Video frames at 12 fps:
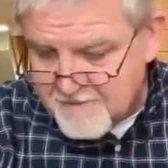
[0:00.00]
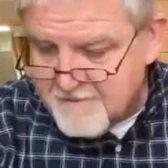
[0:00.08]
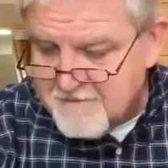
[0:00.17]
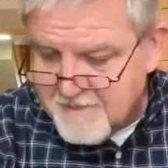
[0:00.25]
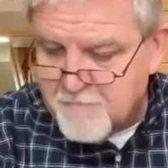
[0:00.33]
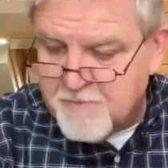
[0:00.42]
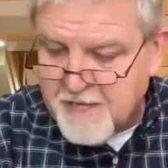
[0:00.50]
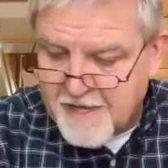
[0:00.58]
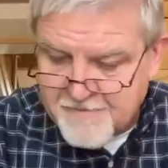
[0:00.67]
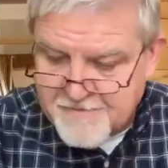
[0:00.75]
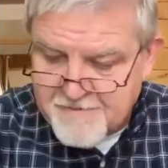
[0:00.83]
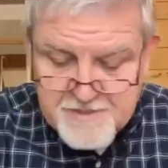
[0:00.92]

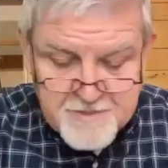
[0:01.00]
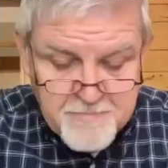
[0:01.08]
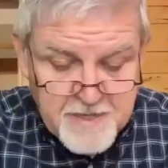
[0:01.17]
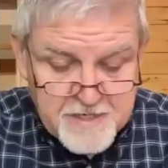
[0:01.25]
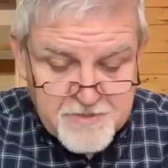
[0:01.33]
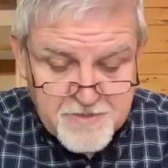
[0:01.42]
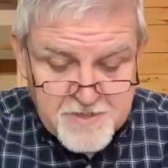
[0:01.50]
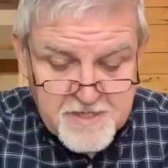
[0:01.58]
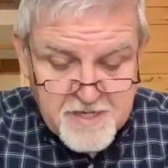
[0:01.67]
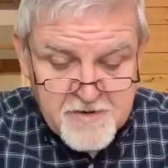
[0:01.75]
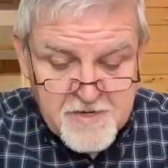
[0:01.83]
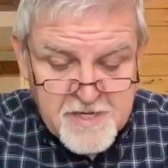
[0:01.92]
Timnath that's mentioned
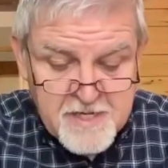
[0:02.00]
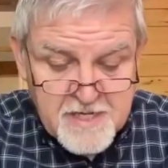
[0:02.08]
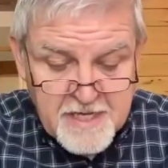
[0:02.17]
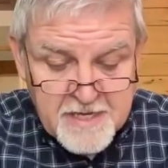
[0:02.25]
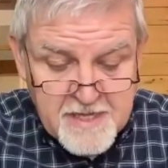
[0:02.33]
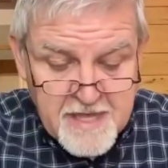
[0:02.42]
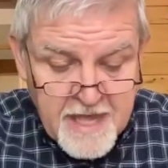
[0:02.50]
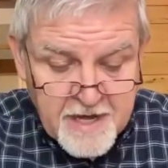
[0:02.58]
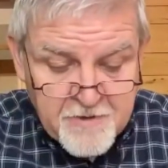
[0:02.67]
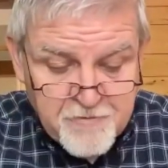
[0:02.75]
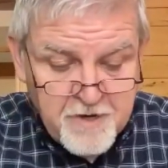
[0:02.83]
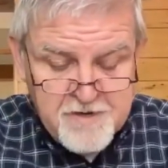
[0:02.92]
here, and
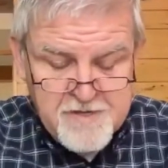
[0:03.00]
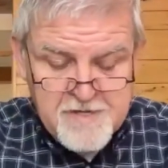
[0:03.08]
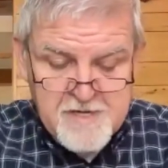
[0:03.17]
Ekron.